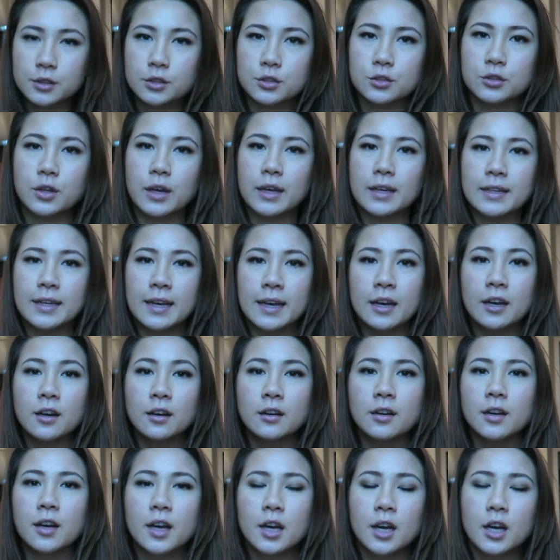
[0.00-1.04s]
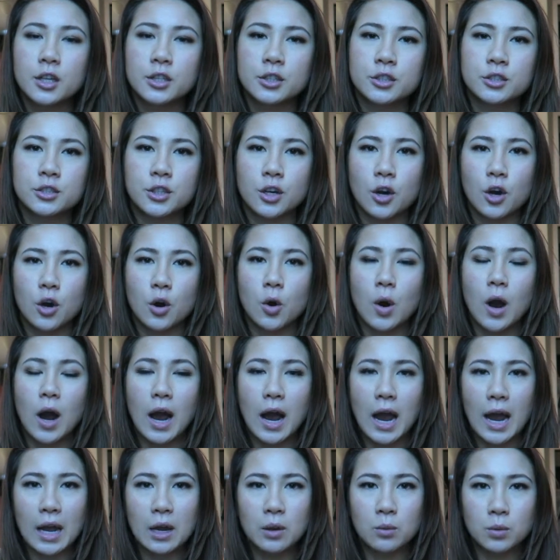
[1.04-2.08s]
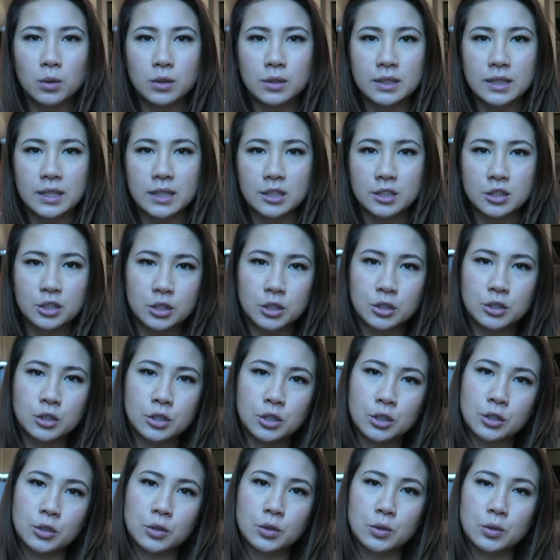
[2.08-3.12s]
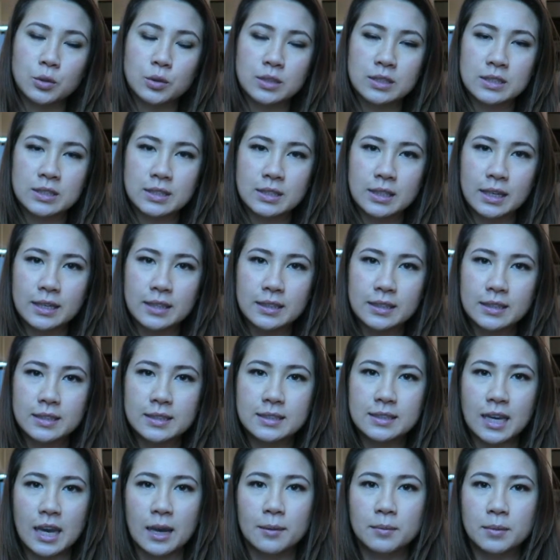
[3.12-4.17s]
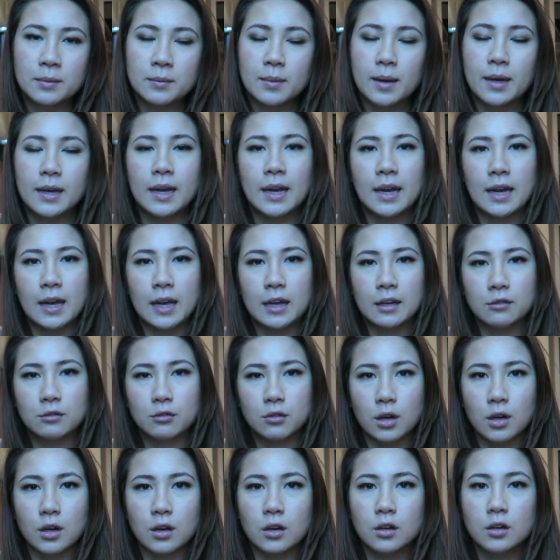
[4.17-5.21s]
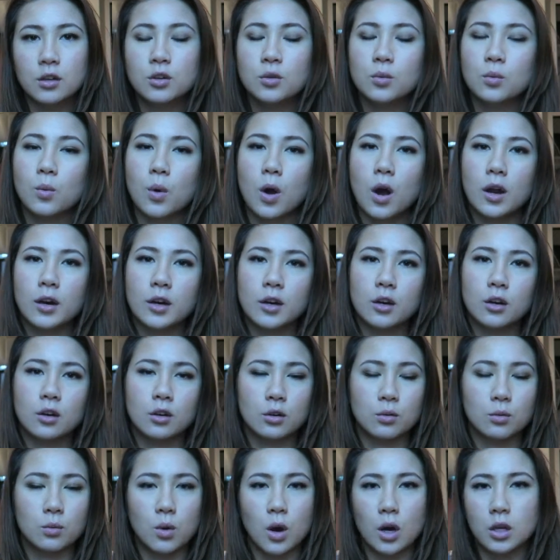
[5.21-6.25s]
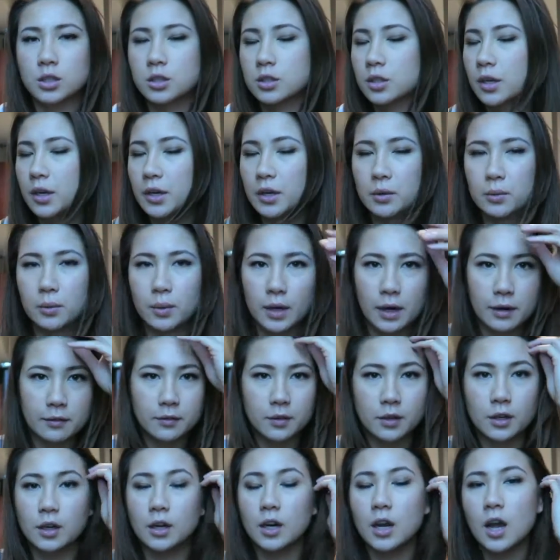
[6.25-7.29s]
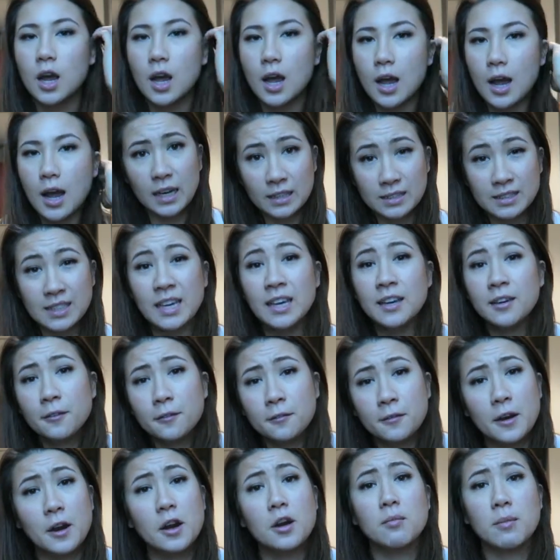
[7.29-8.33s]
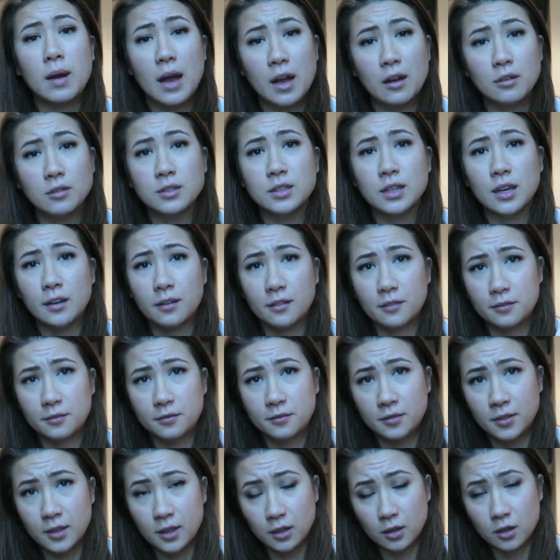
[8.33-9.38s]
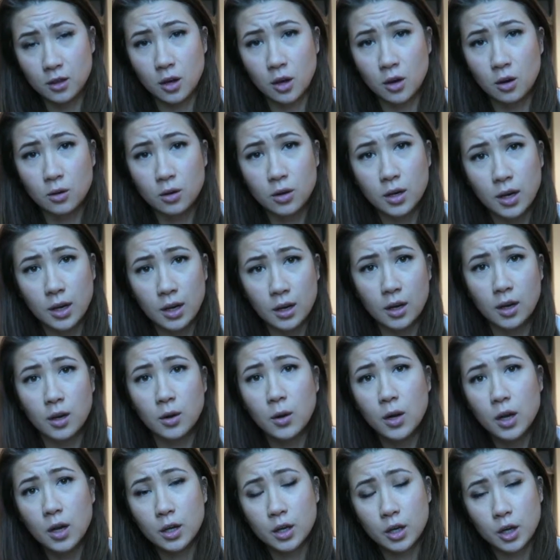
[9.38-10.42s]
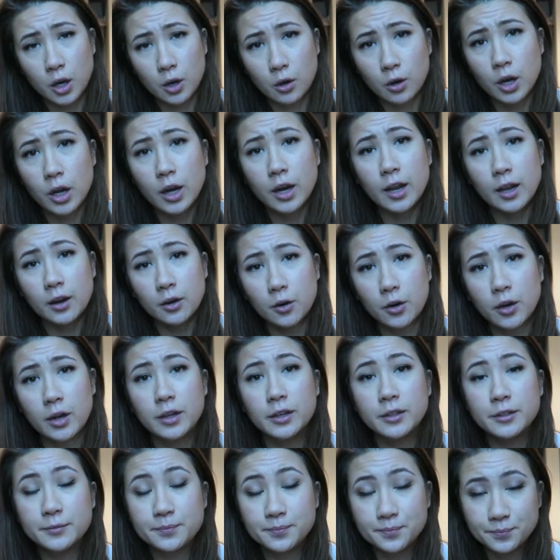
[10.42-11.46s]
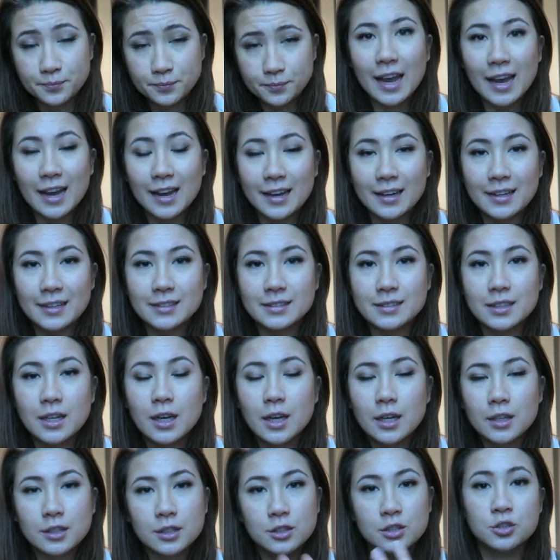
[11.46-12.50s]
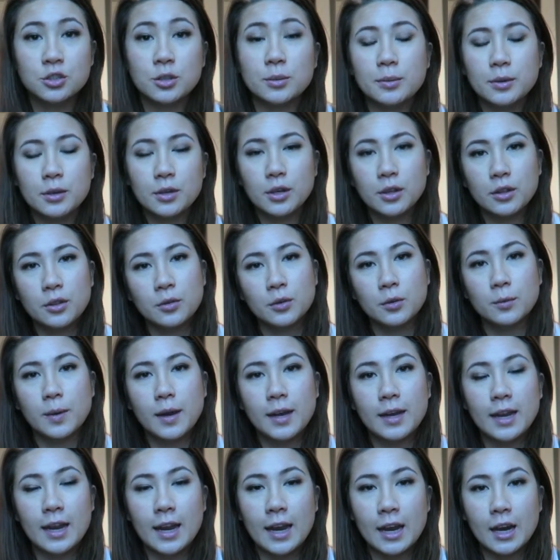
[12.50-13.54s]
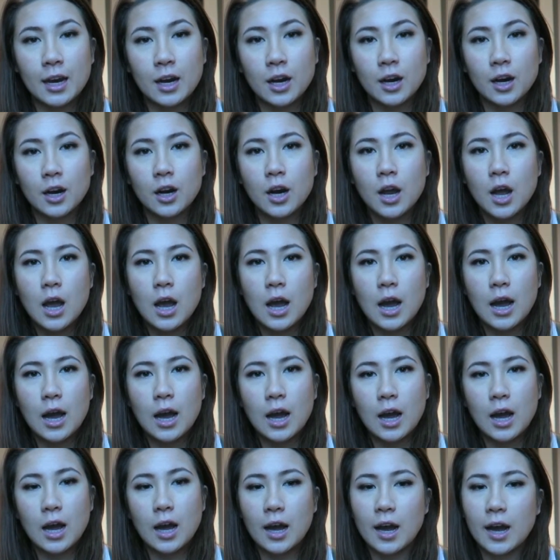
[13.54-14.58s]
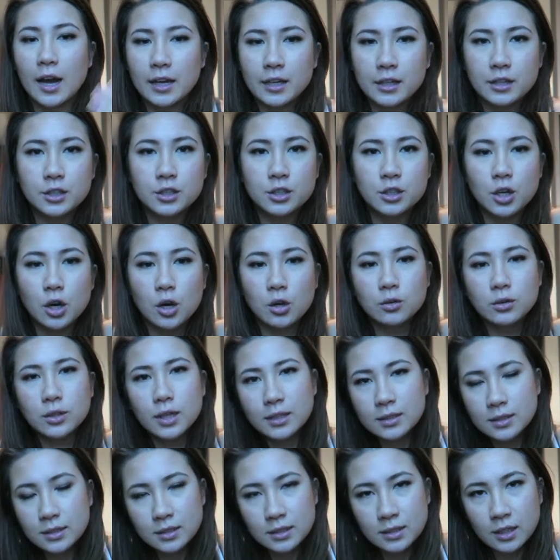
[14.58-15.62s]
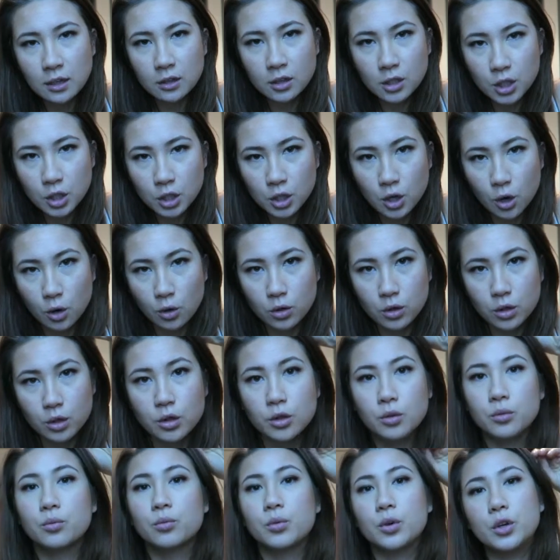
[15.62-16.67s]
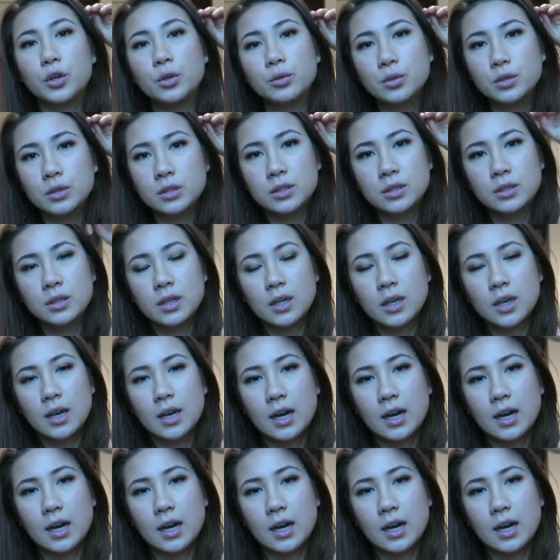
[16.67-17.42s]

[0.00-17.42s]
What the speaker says: straight hair, so I will need to slightly dampen my head, run it under water, or wash your hair or whatever. I'll take a fair amount of the coconut oil and distribute it through my hair. I don't necessarily go to the root.